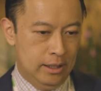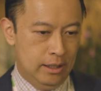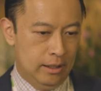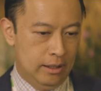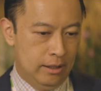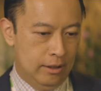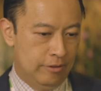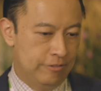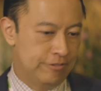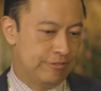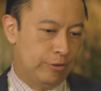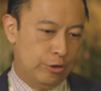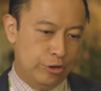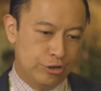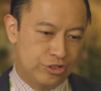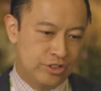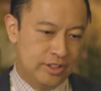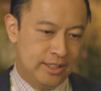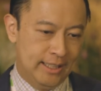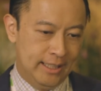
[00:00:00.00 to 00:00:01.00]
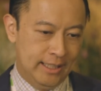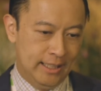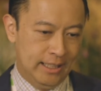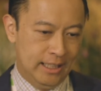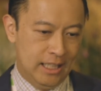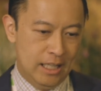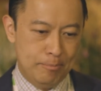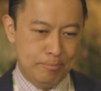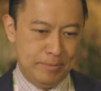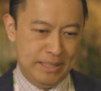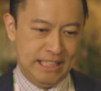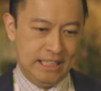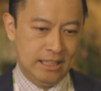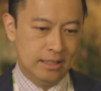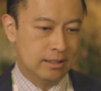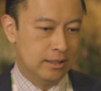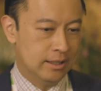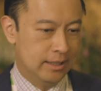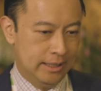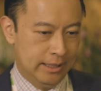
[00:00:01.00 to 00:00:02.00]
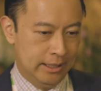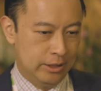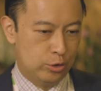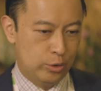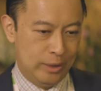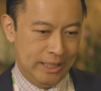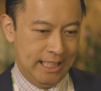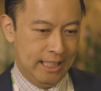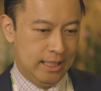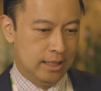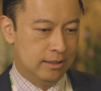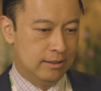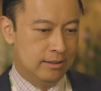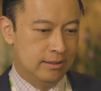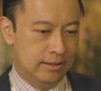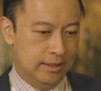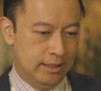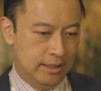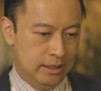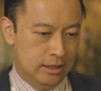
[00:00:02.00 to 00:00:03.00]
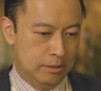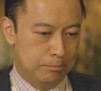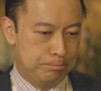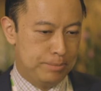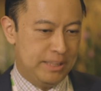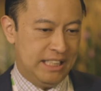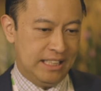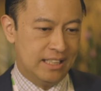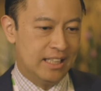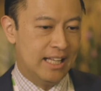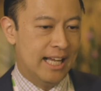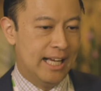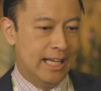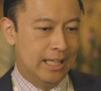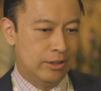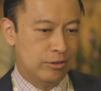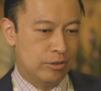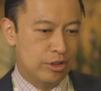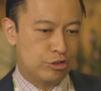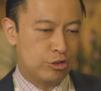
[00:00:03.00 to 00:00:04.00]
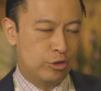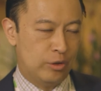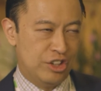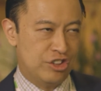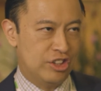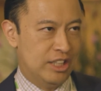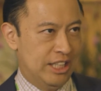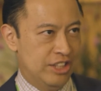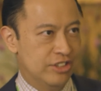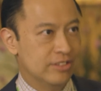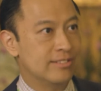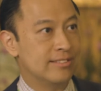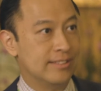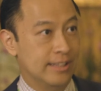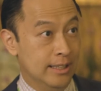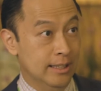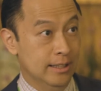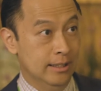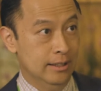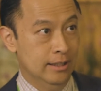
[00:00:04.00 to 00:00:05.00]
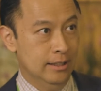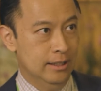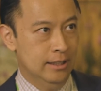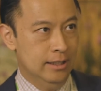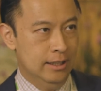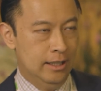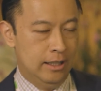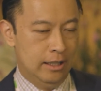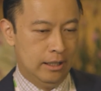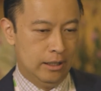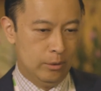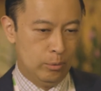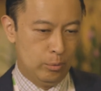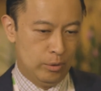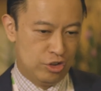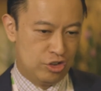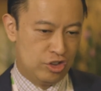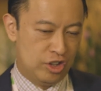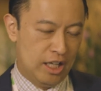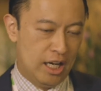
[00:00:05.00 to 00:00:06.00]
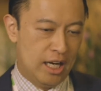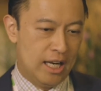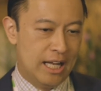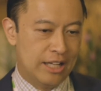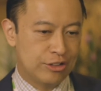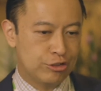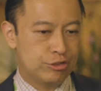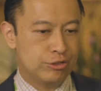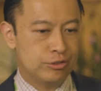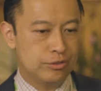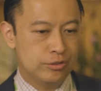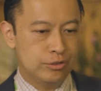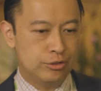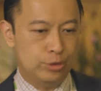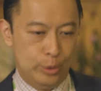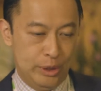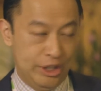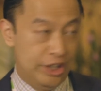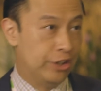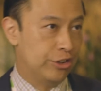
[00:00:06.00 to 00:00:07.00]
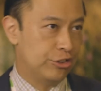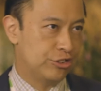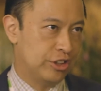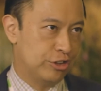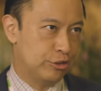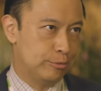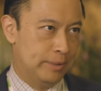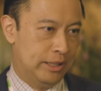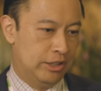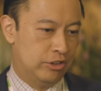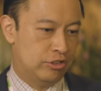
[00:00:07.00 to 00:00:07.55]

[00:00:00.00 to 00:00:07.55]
uh, first, he immediately created the uh, Peatland Restoration Agency, Uh, which in the last two years has made